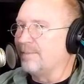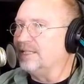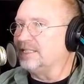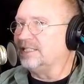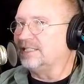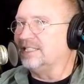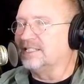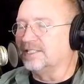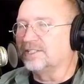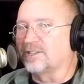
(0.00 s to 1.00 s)
My busy
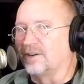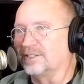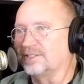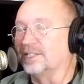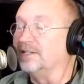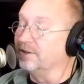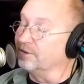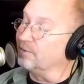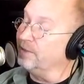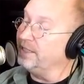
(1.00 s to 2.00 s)
season starts in
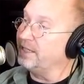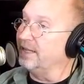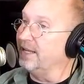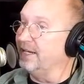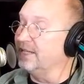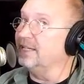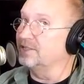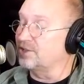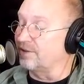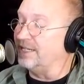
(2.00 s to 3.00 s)
another week, and then it
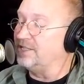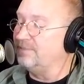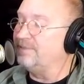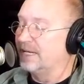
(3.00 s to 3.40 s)
gets crazy.